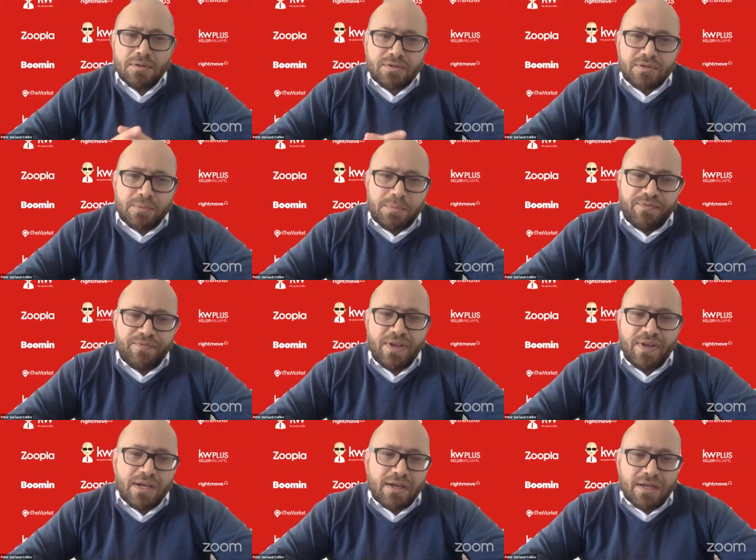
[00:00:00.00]
To be
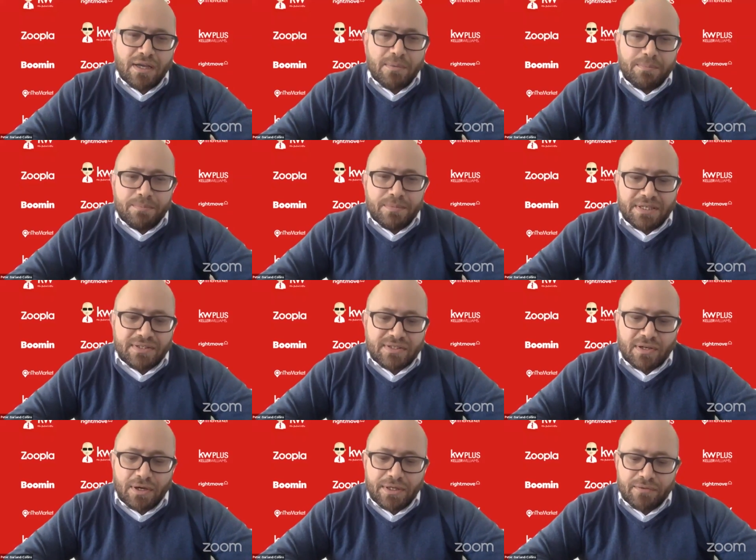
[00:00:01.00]
fair, it's
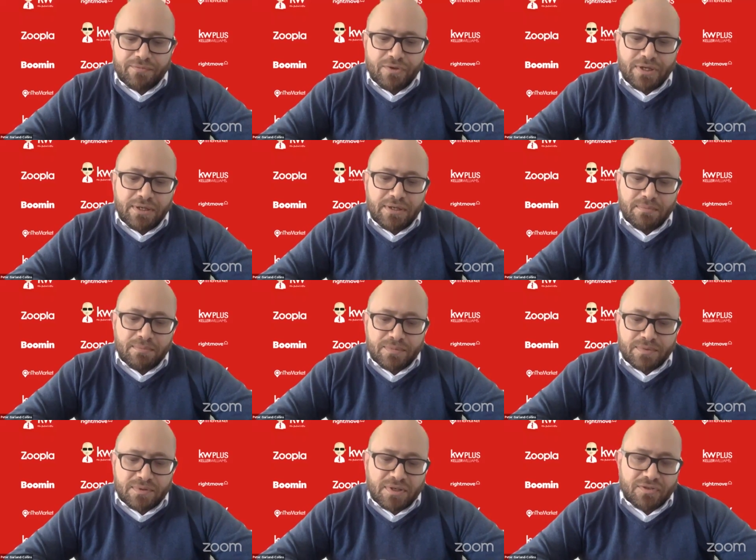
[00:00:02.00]
kind of really
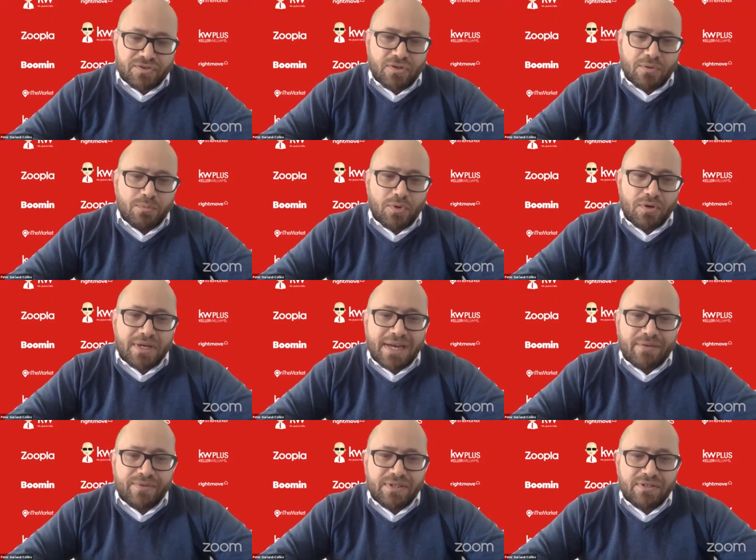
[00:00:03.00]
touching on what
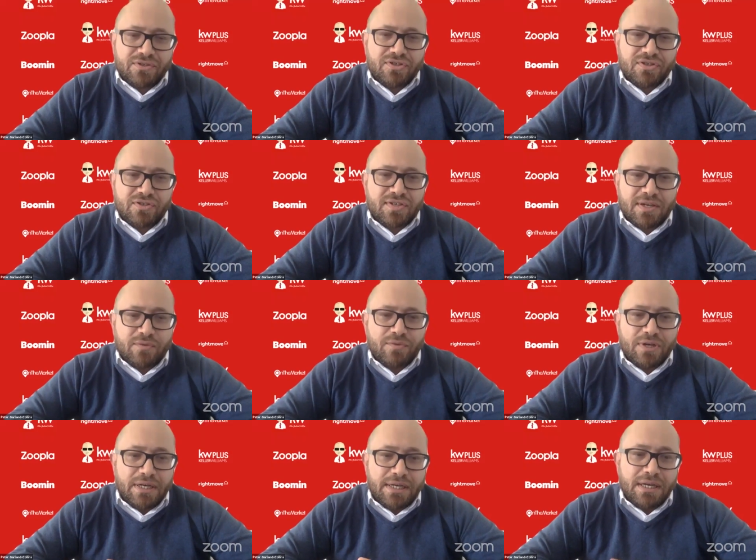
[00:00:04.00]
Gavin's just said,
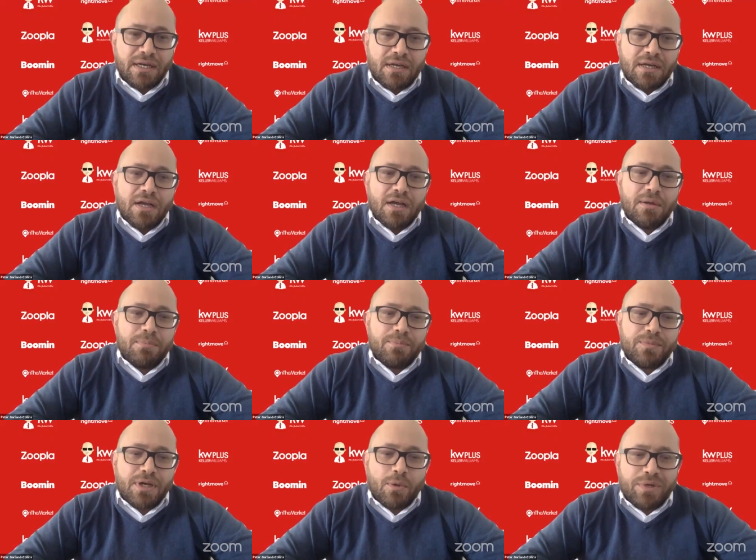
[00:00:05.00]
really.
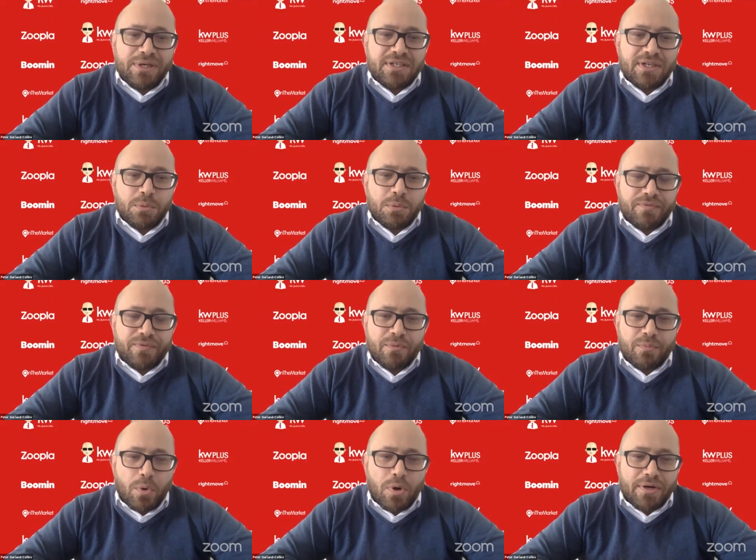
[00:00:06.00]
We deal with a
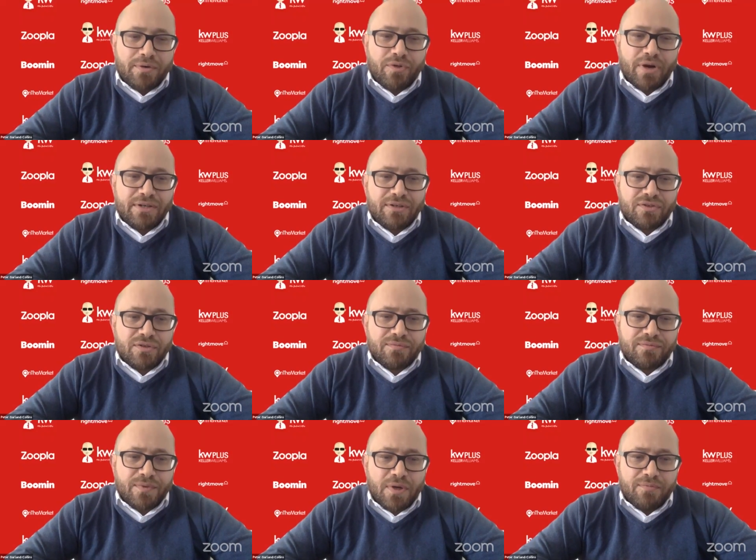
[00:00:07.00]
wide range of
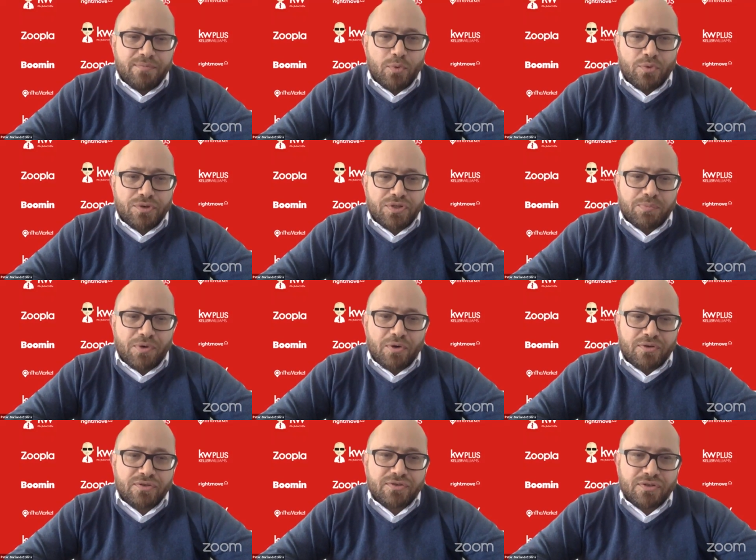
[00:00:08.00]
mortgage
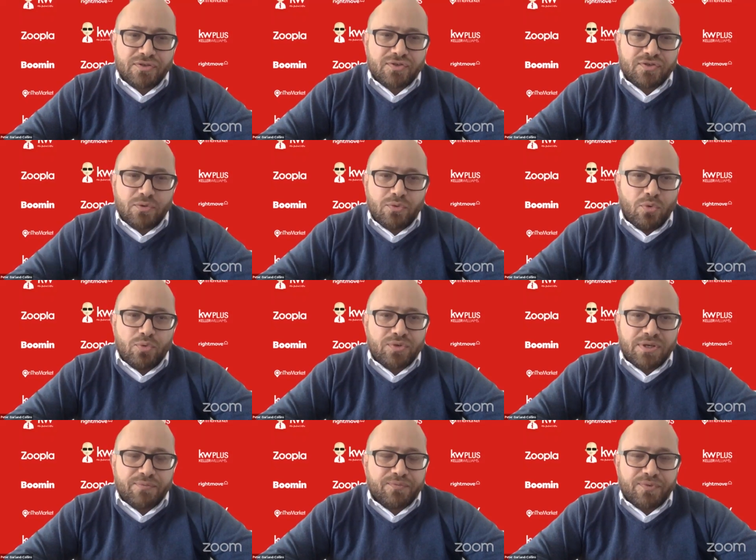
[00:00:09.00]
brokers that suit all
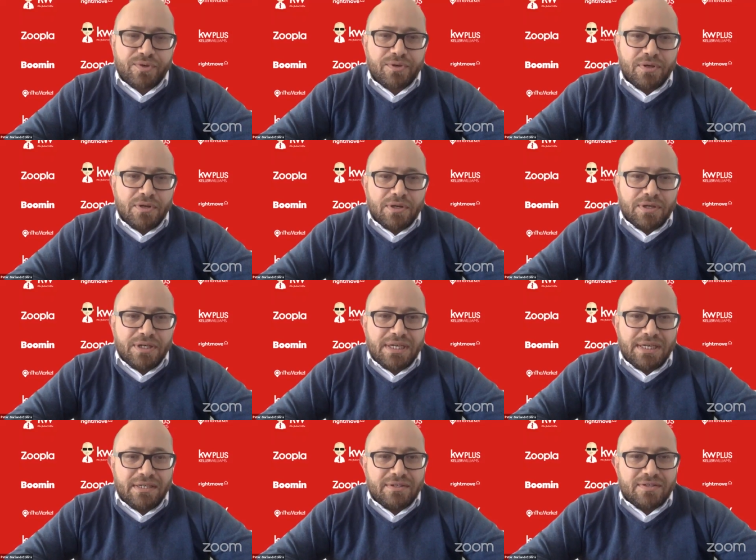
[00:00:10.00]
different
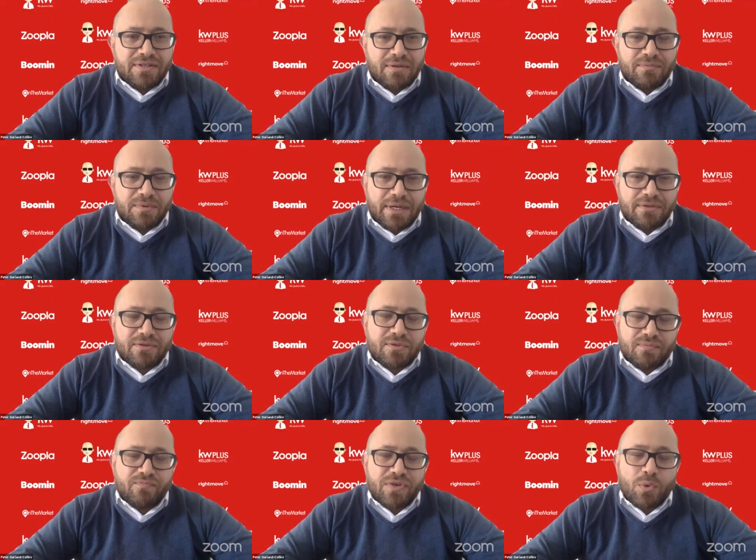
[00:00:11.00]
needs and
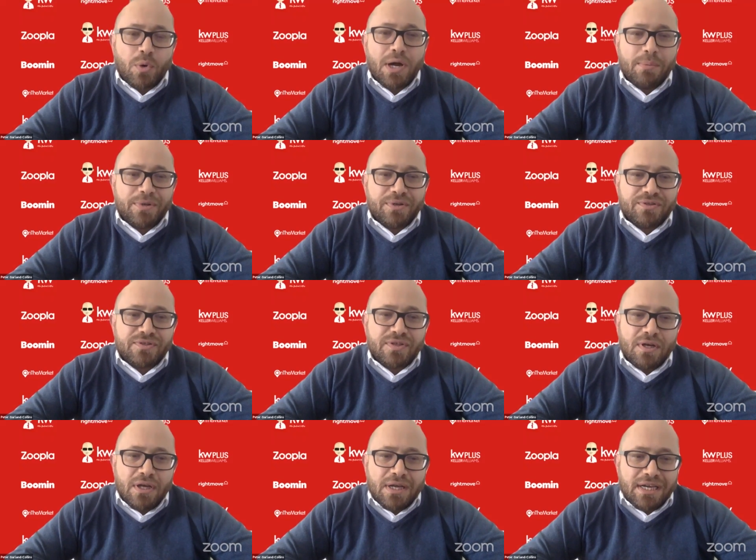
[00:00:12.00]
requirements,
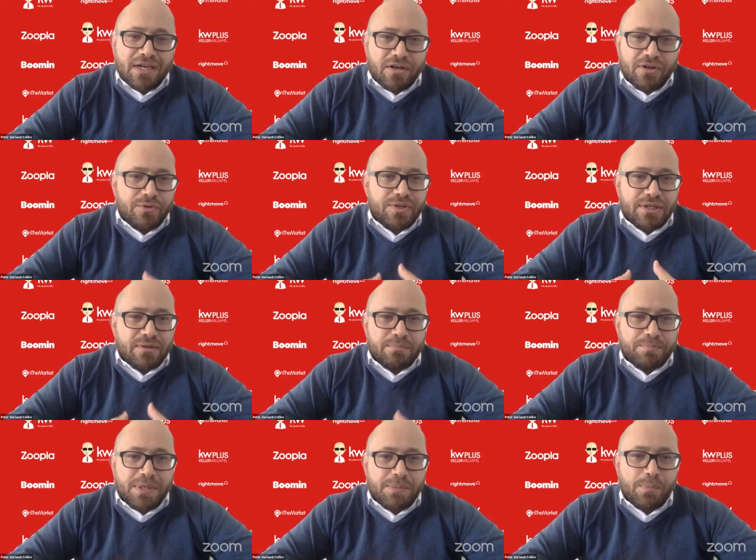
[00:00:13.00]
including
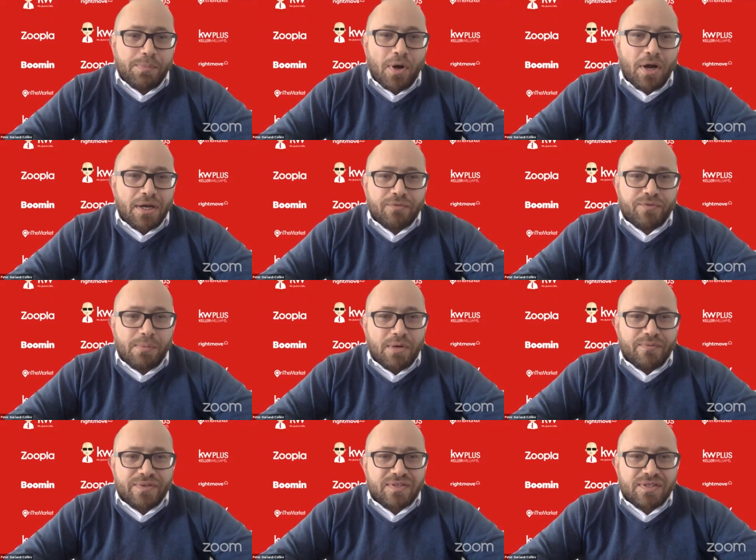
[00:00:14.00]
people buying from
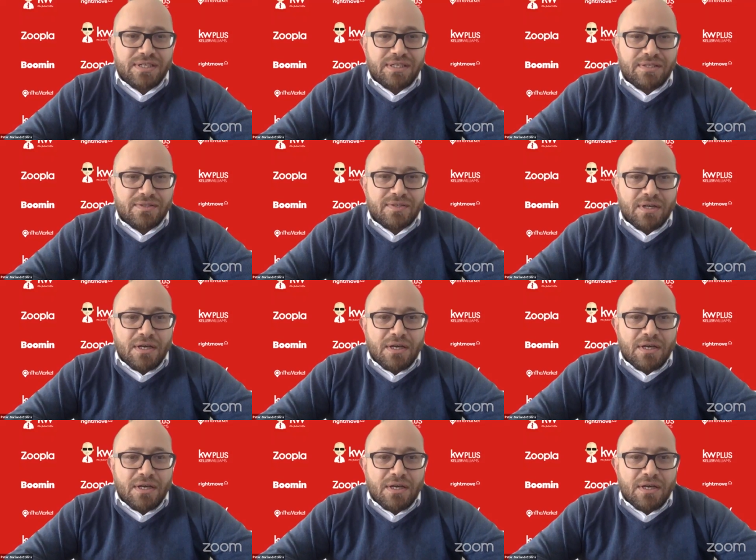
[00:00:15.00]
overseas.